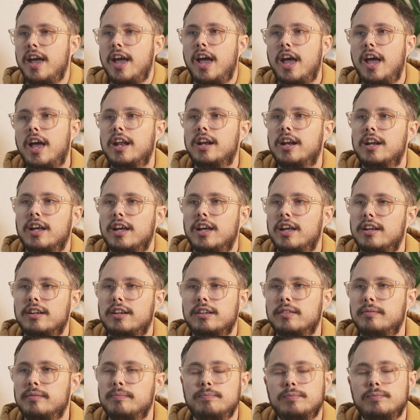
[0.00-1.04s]
And
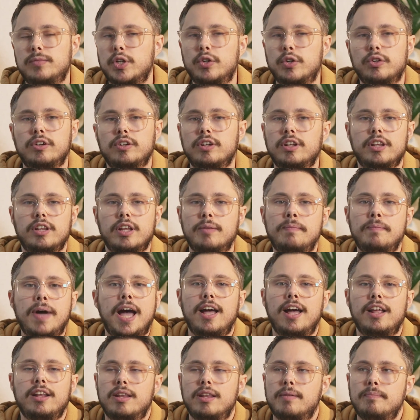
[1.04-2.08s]
dude, the
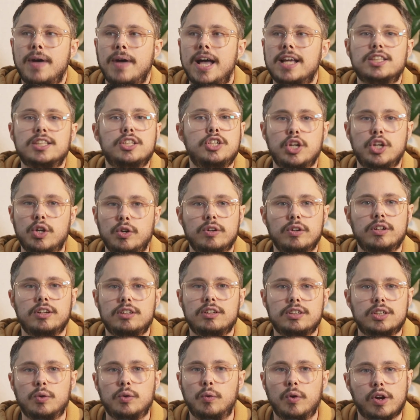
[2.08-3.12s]
best dude
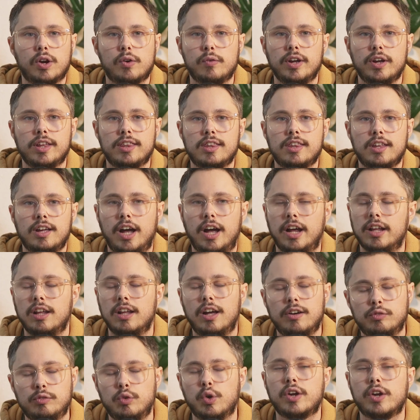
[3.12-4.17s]
to work with. I
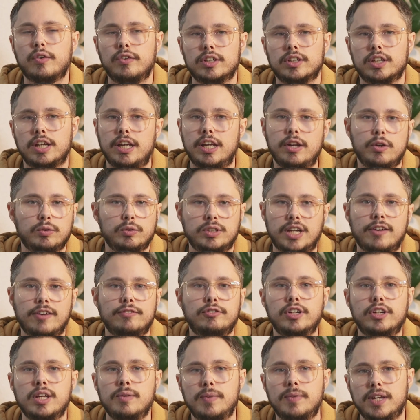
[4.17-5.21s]
love working with. He would
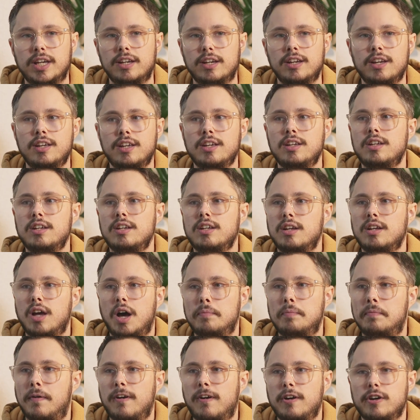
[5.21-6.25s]
definitely be a
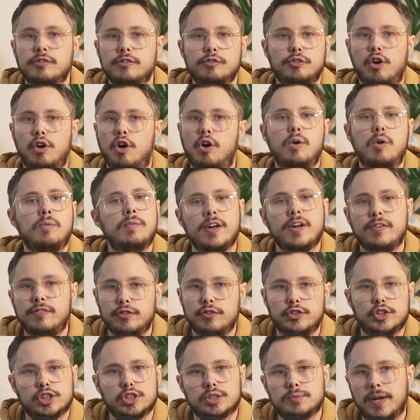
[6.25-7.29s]
part of all my
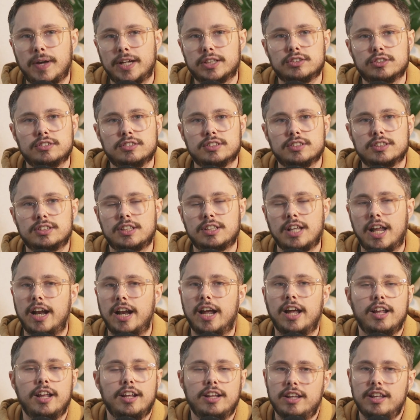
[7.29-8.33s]
future specials
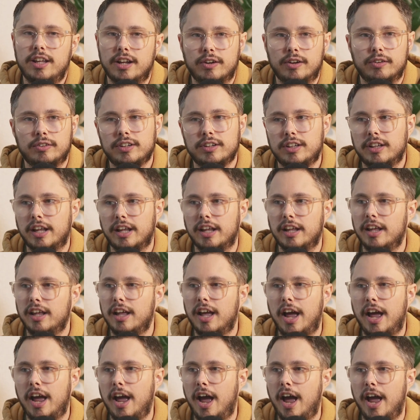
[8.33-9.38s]
that
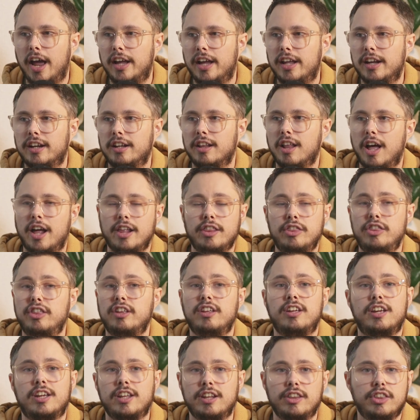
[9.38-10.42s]
I
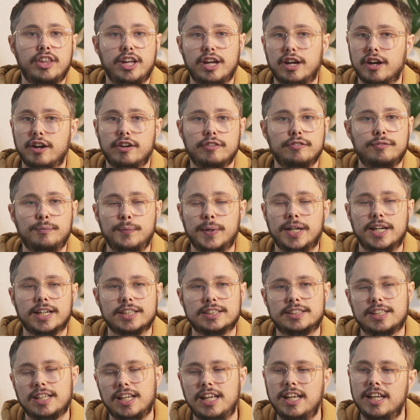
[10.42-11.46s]
can think of,
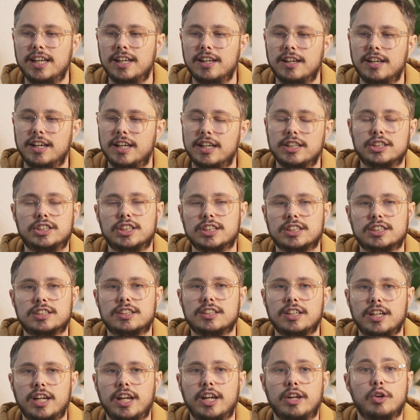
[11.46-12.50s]
because he's
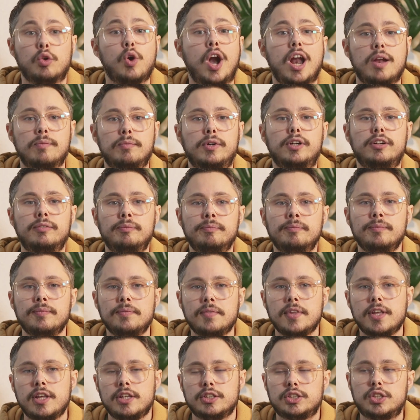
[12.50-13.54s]
just incredible.
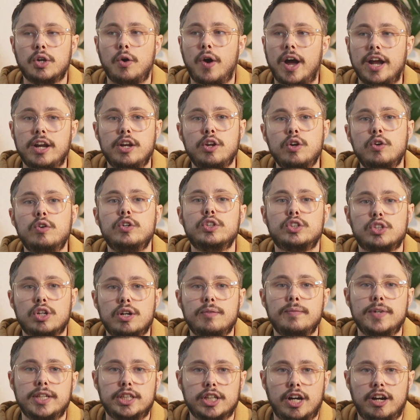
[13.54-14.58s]
So I knew it was going
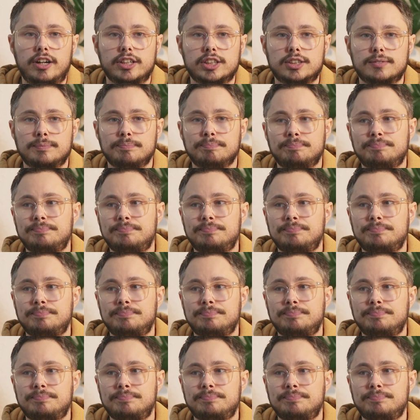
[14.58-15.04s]
to be Josh.